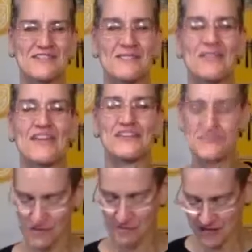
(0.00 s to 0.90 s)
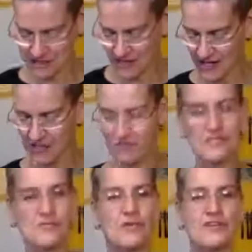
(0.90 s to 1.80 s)
Well, thank you so much. Thank you.
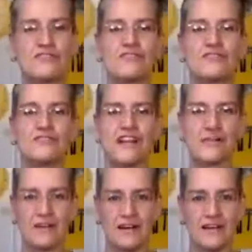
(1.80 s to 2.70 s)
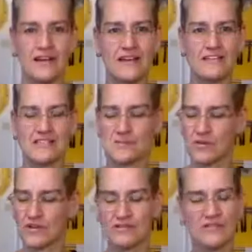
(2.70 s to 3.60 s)
Support your local library,
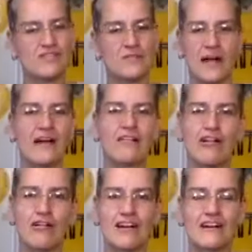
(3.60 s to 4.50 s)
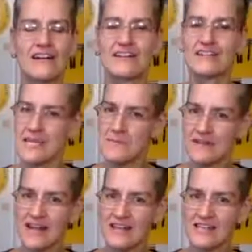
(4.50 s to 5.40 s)
support your local pear grower. Keep
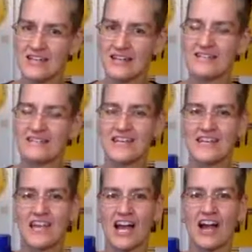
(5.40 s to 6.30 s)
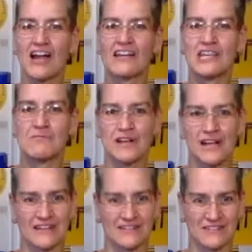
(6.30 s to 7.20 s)
connecting, take care, and keep
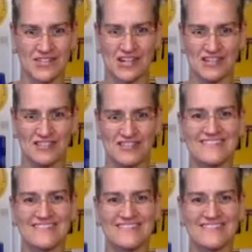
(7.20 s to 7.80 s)
reading. Cheers.